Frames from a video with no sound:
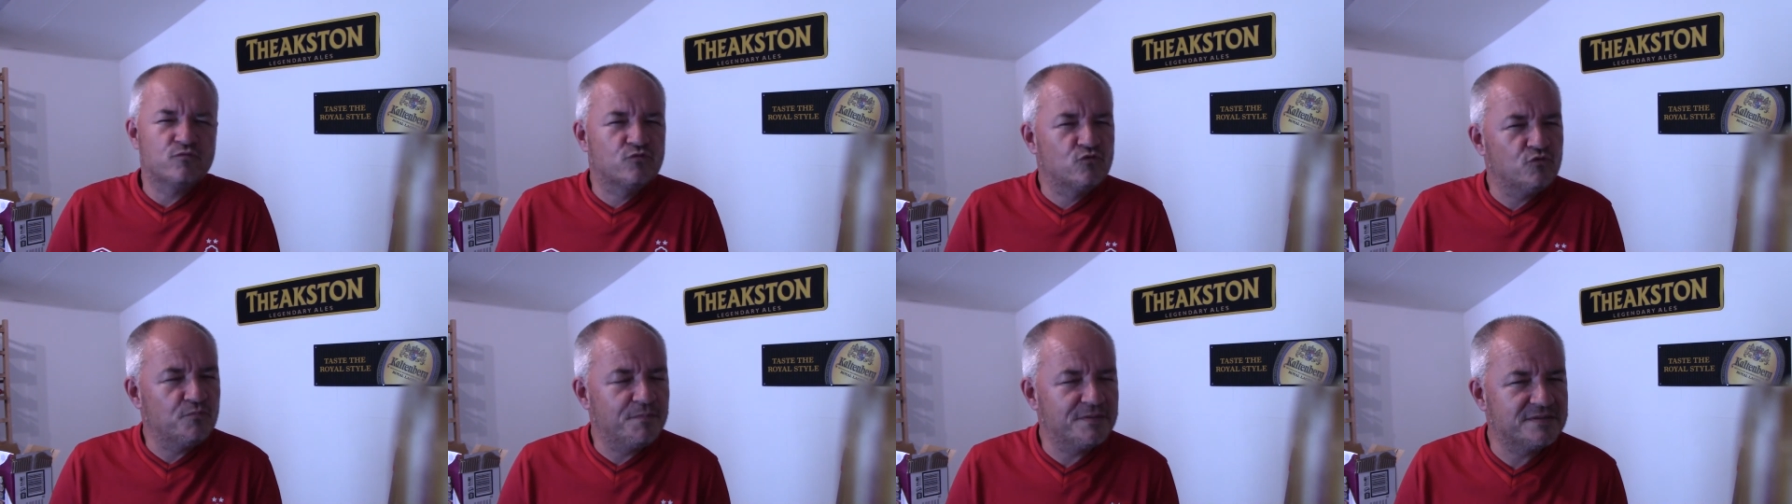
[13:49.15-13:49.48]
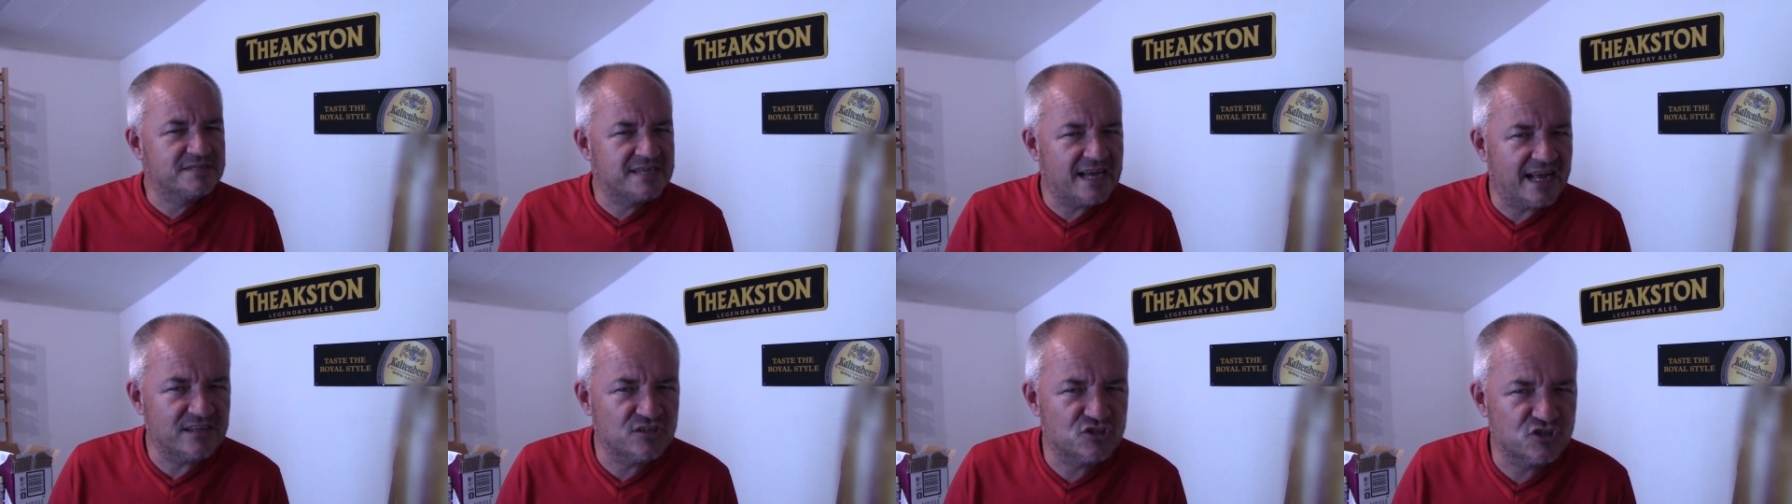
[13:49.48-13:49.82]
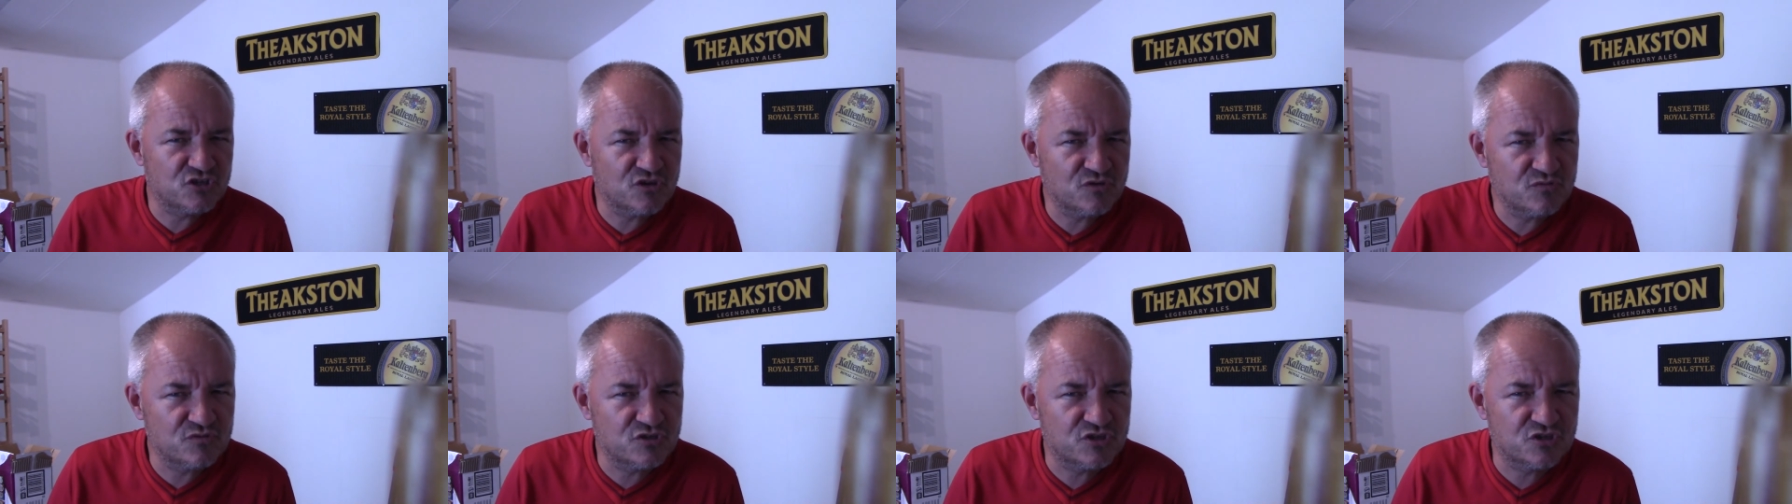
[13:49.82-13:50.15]
good
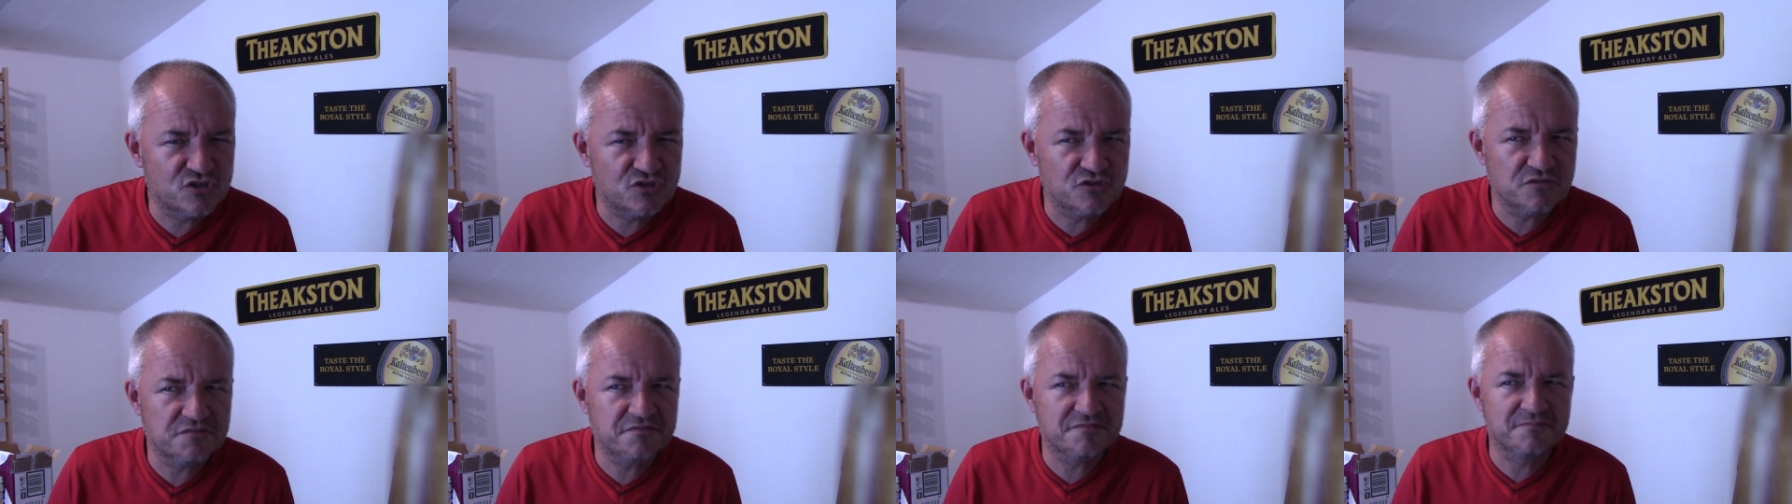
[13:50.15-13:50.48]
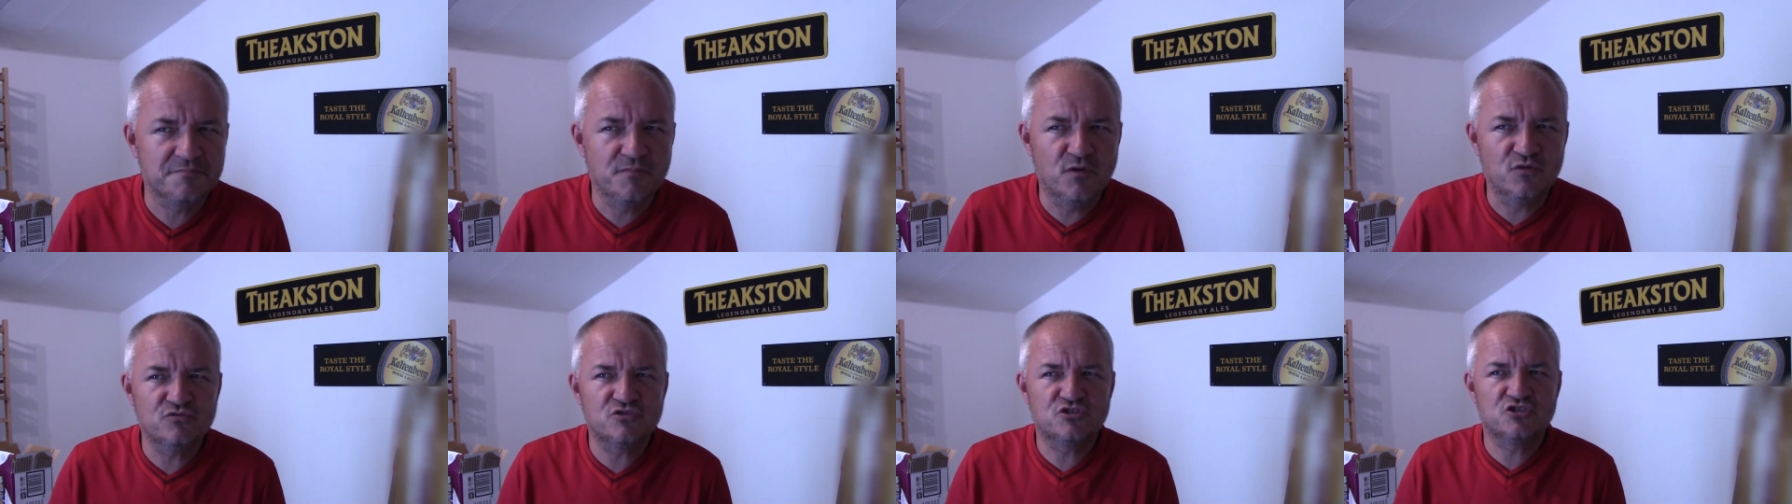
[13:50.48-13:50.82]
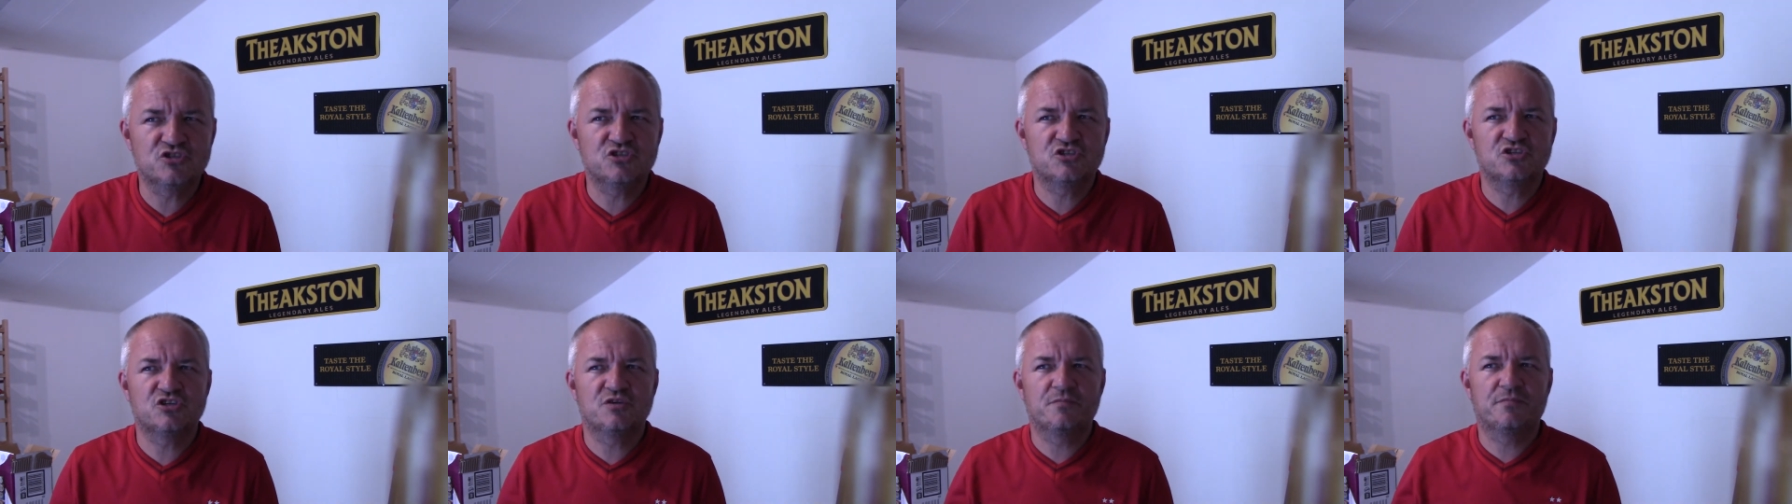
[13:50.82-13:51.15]
potential to do
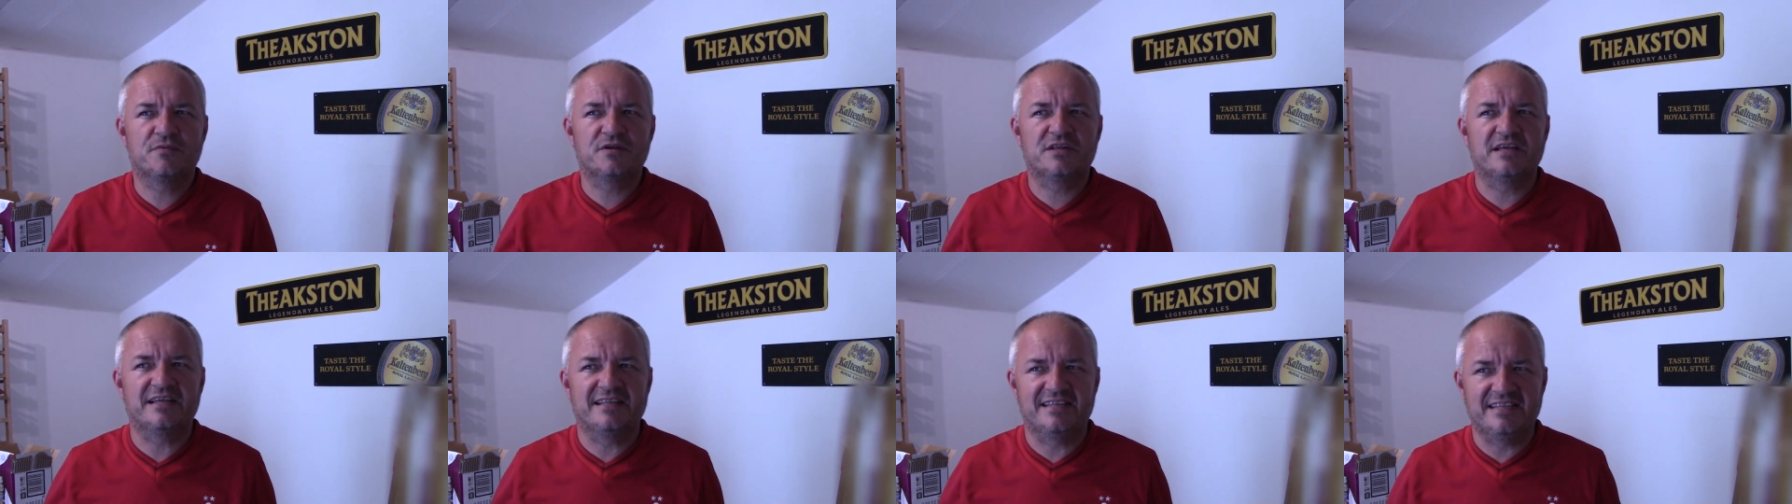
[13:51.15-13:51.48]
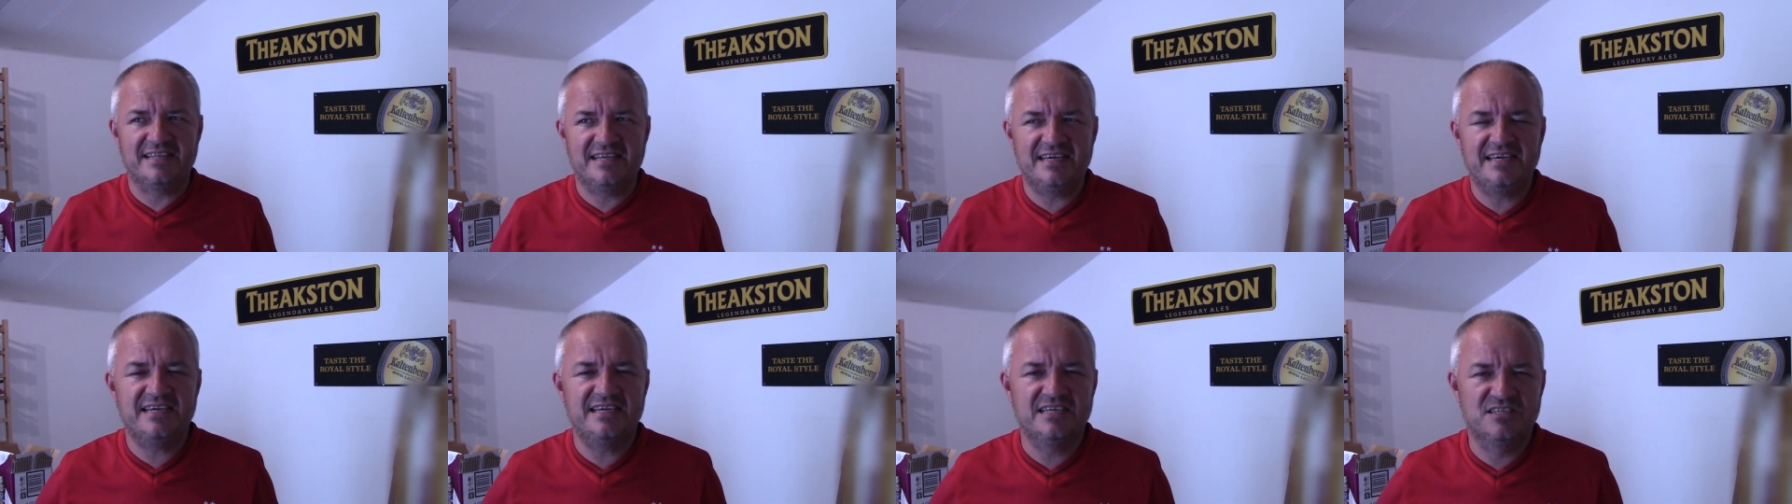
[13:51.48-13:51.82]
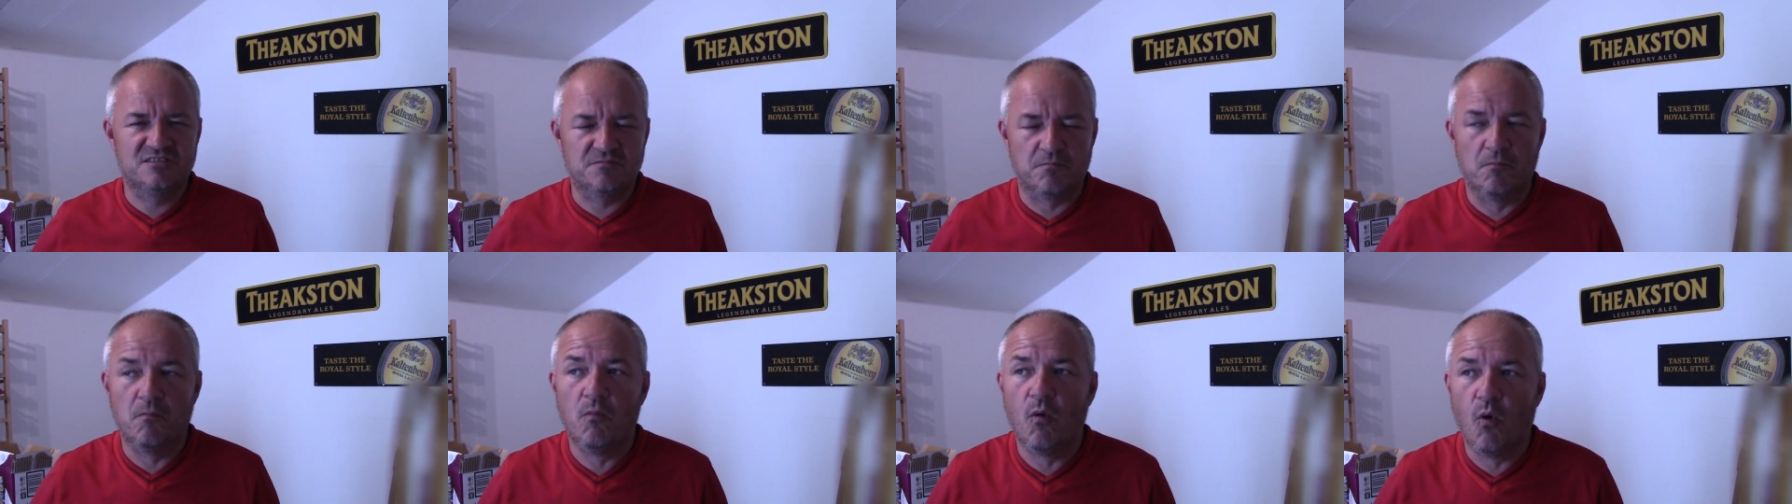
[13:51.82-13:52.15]
much, but it
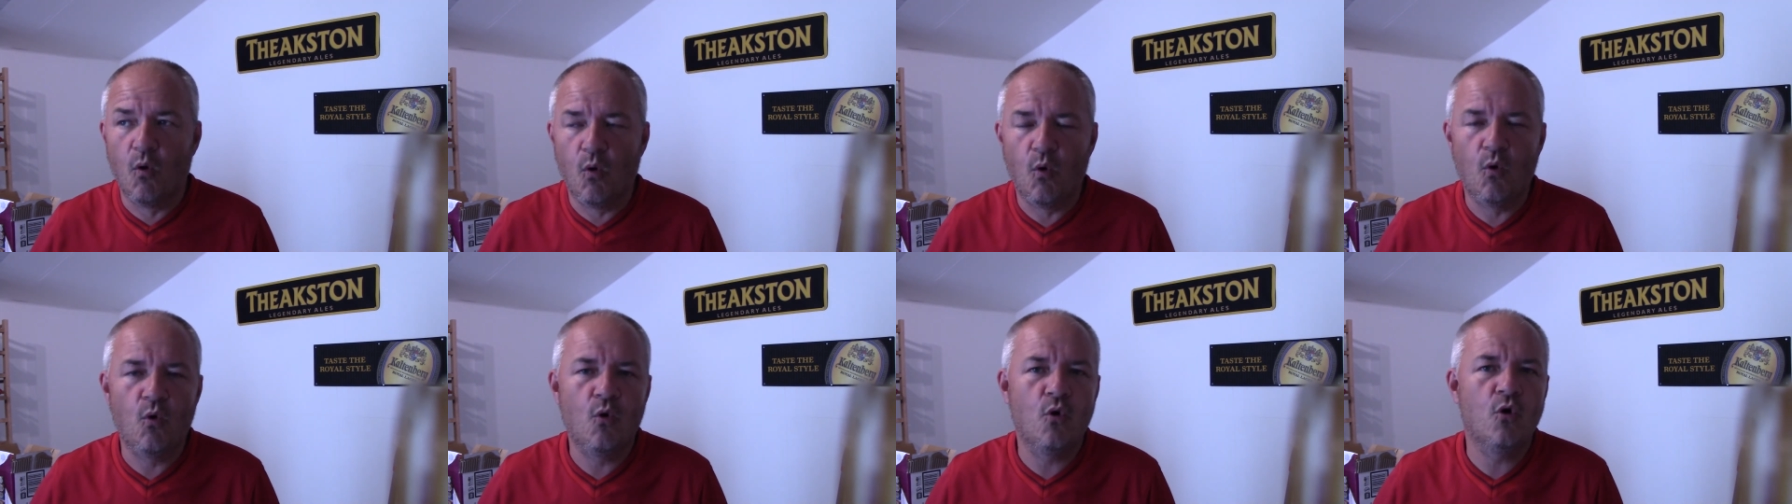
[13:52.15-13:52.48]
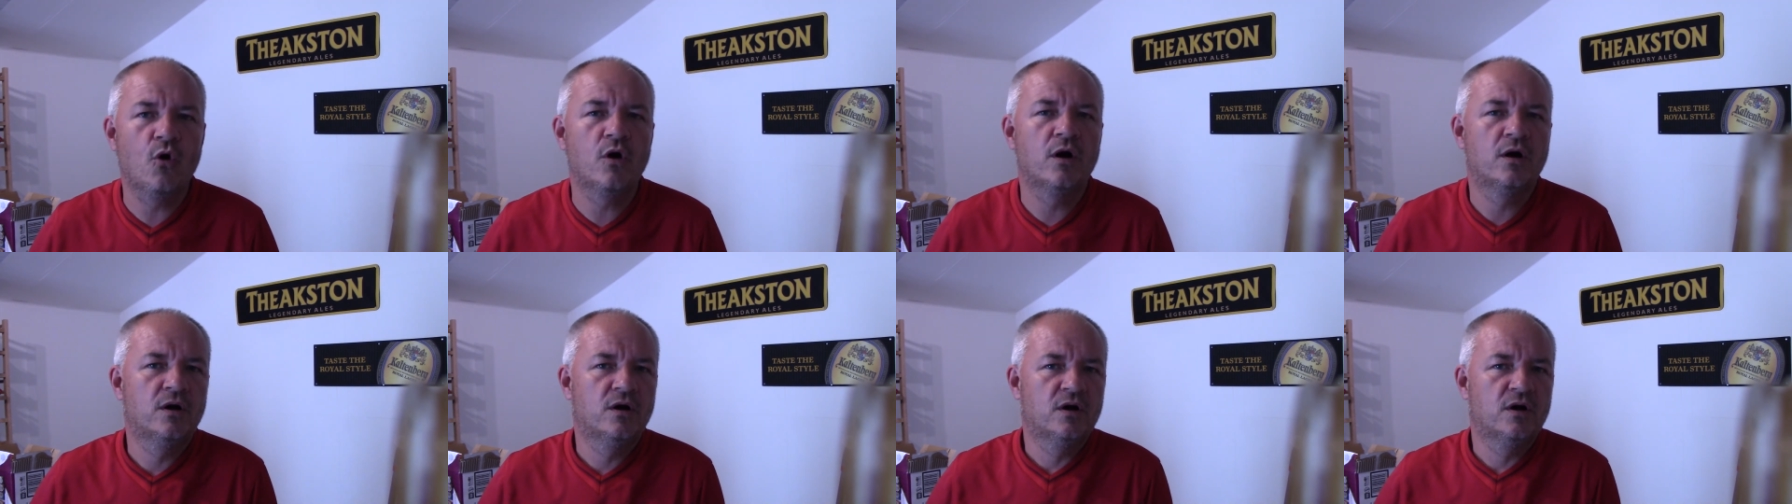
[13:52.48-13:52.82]
needs more.